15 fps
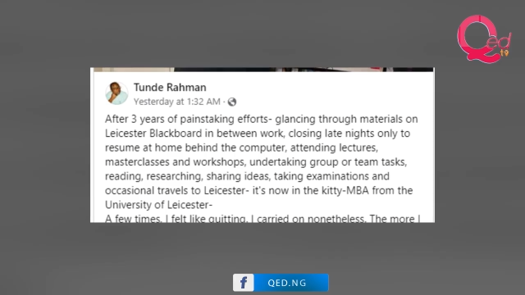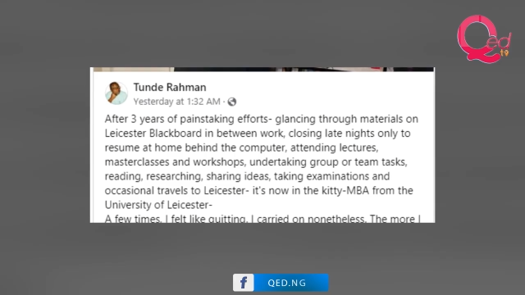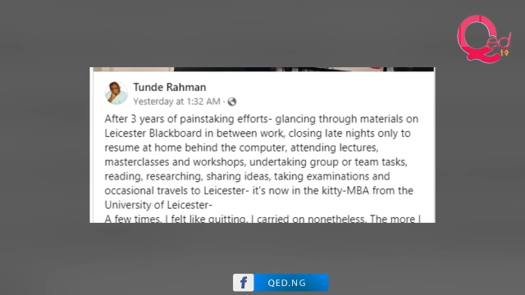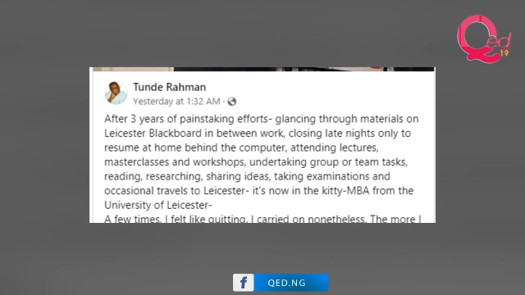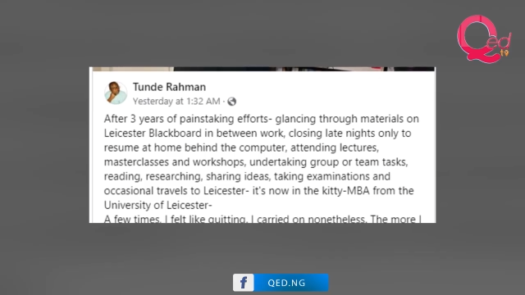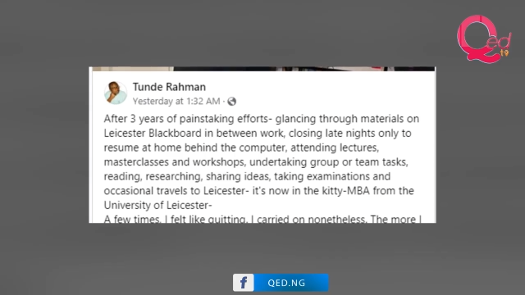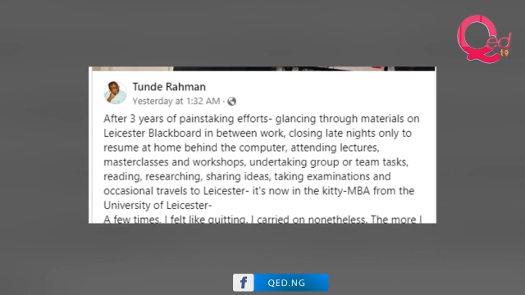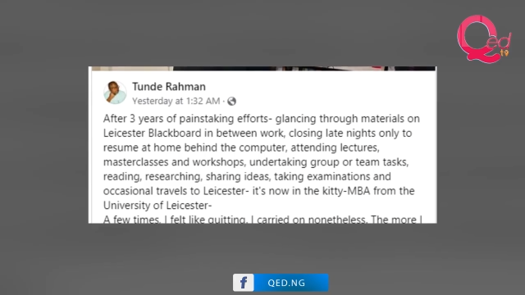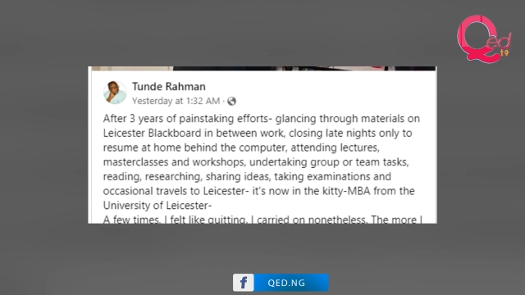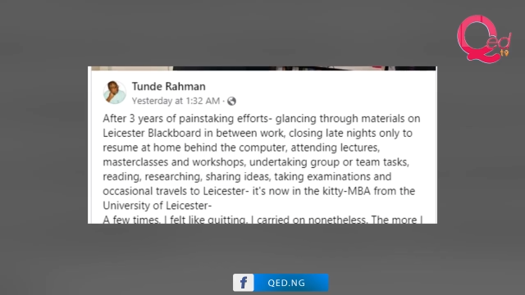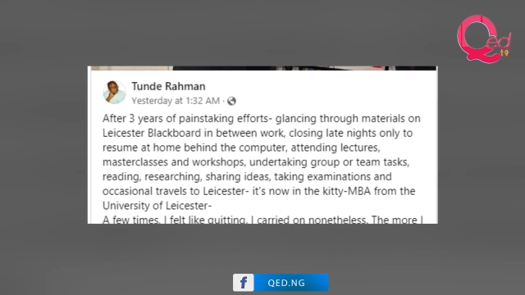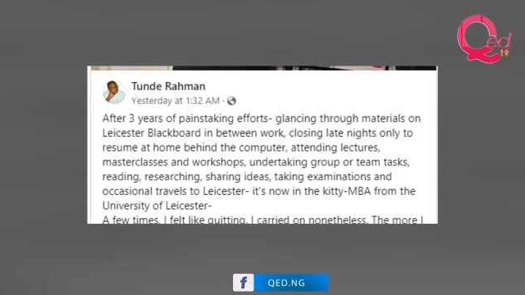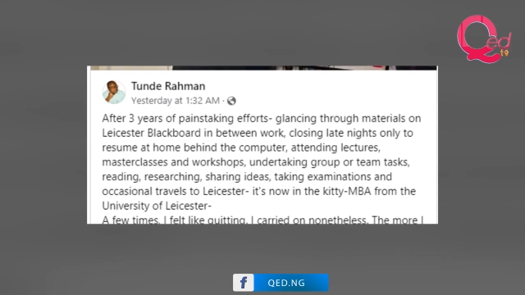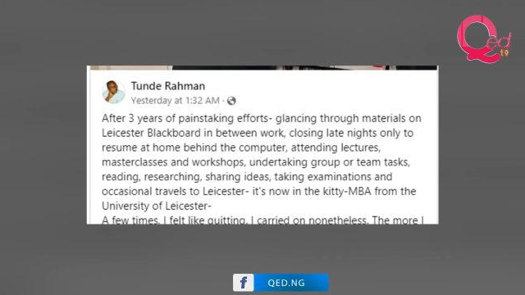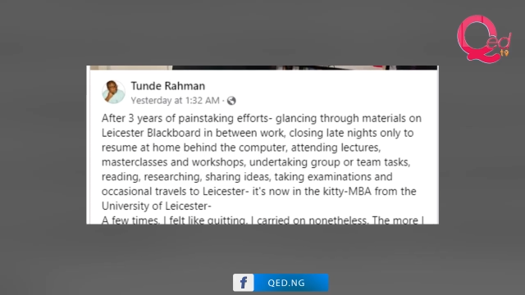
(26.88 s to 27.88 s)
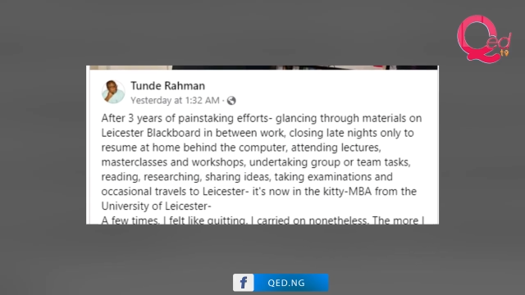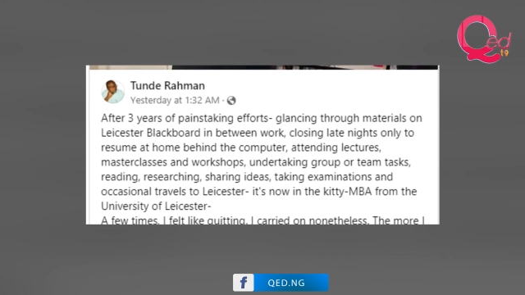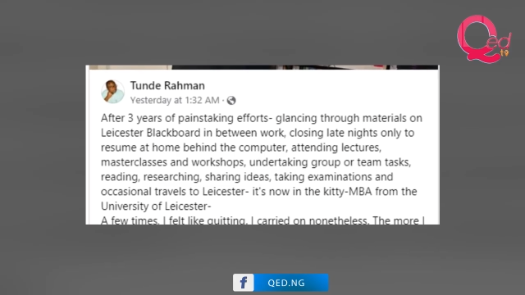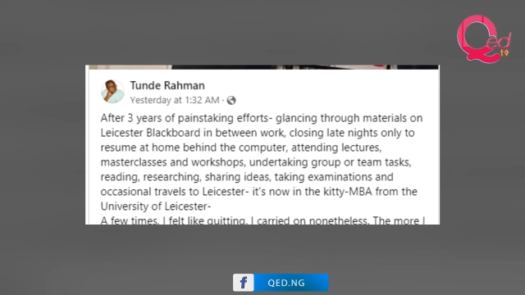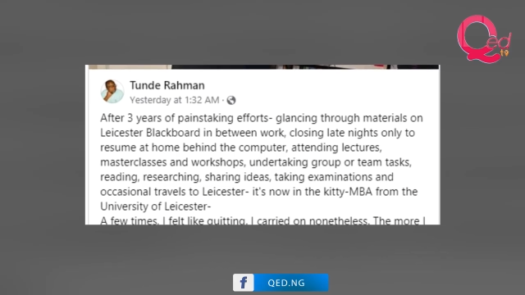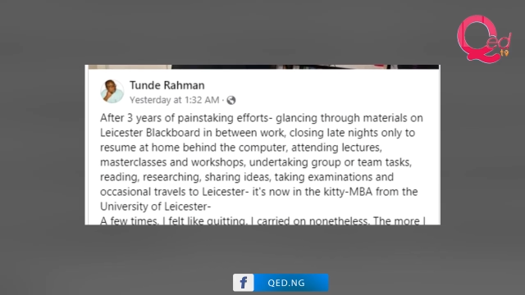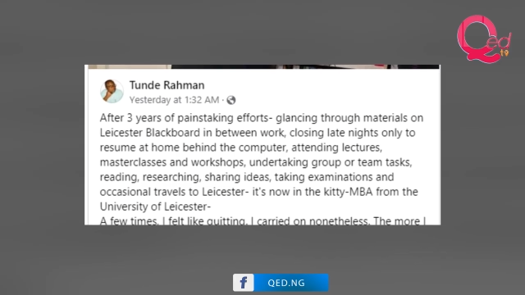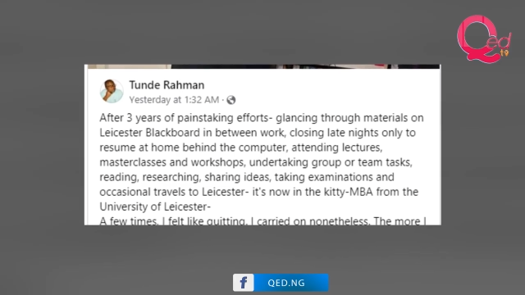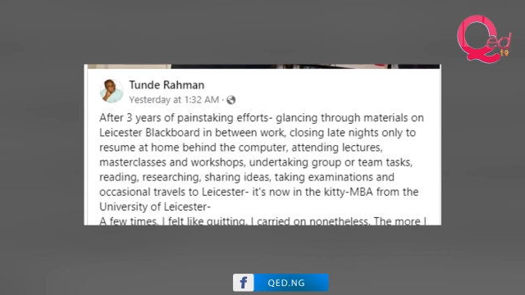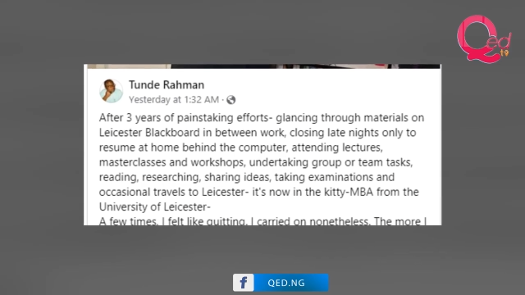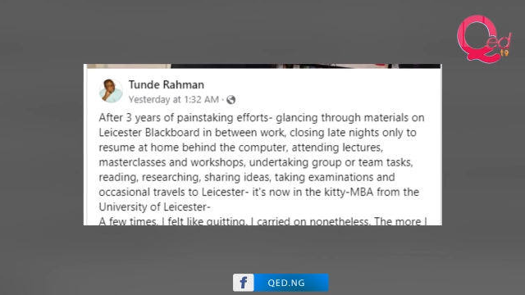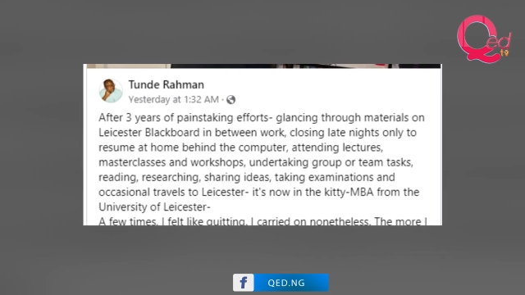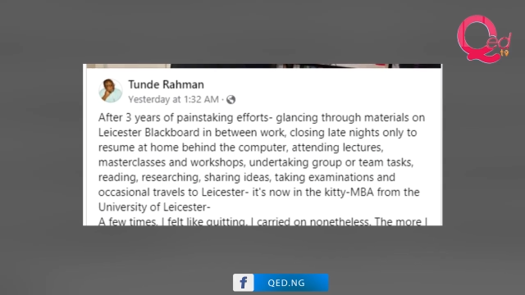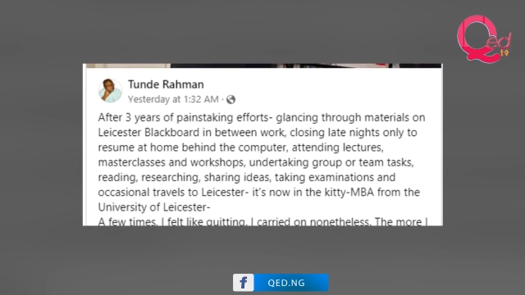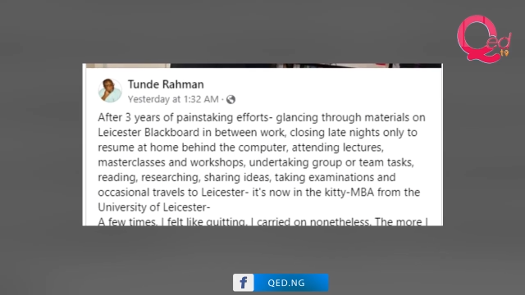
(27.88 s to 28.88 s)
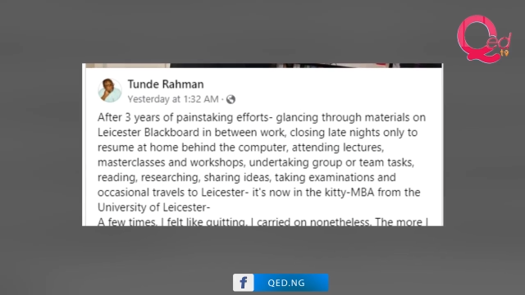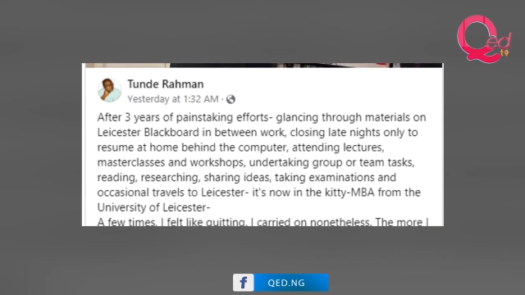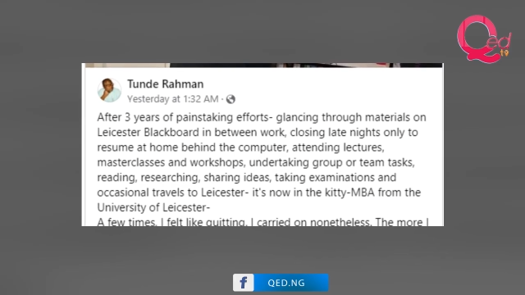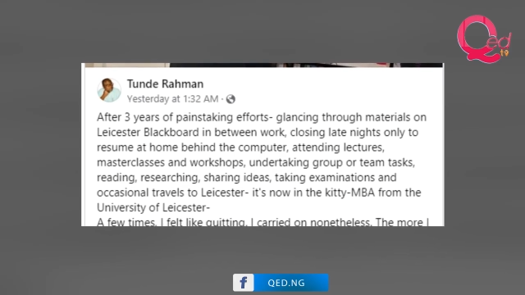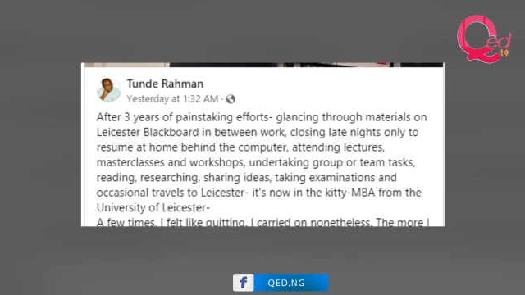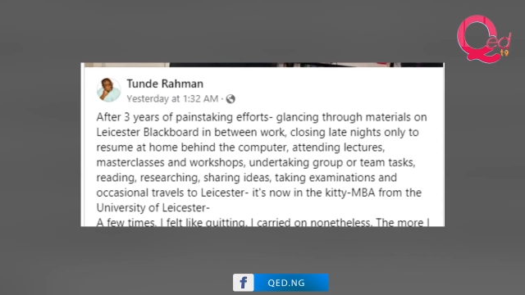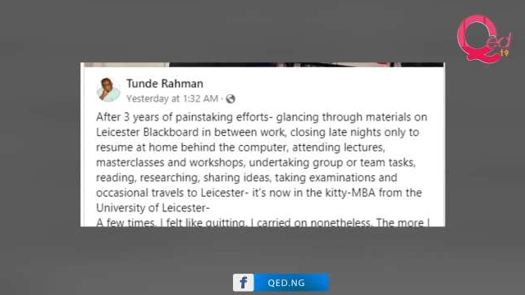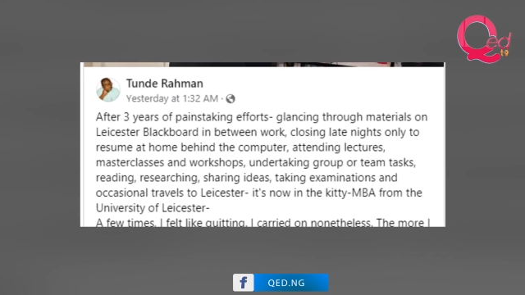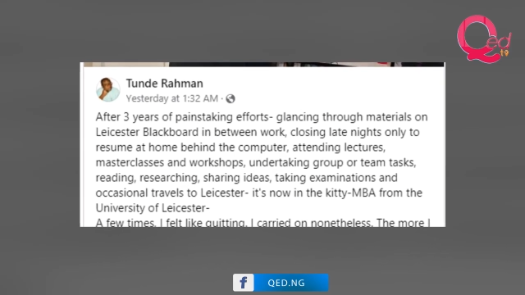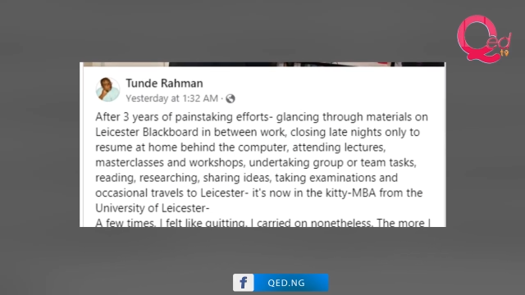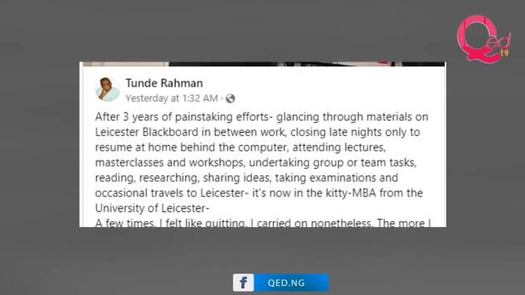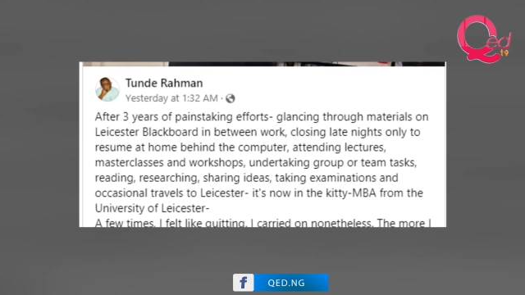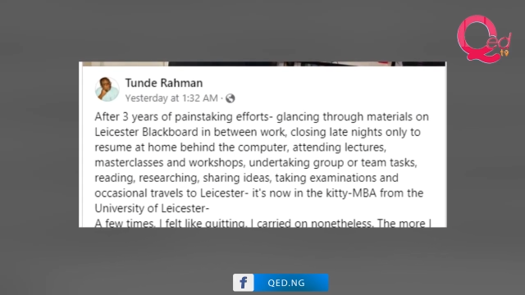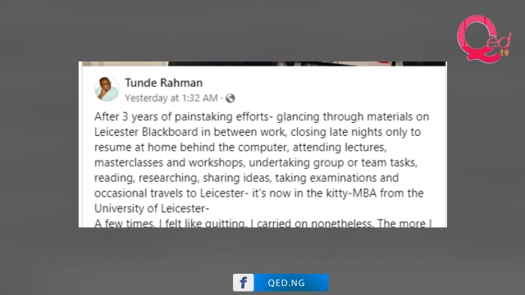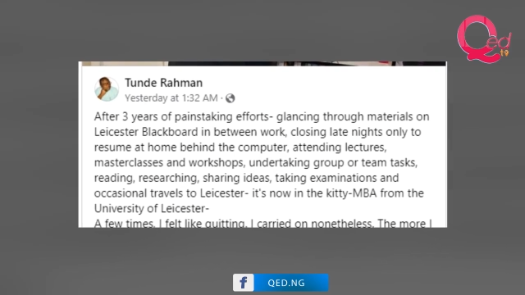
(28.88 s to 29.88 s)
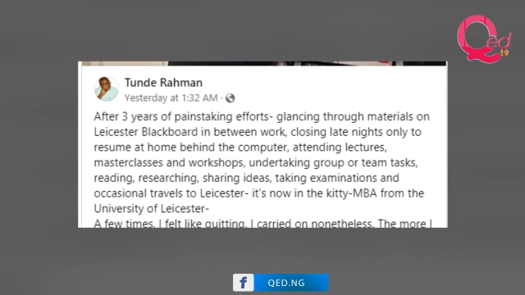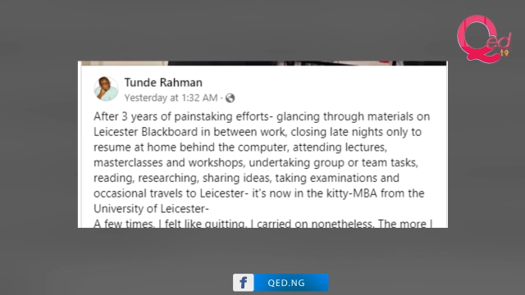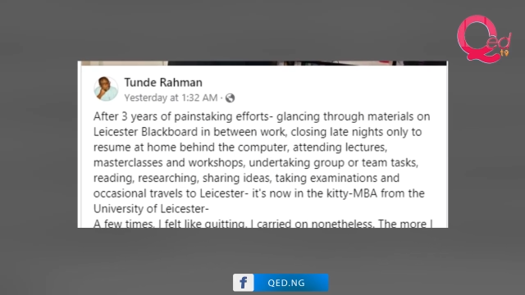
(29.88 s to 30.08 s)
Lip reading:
(no speaker visible)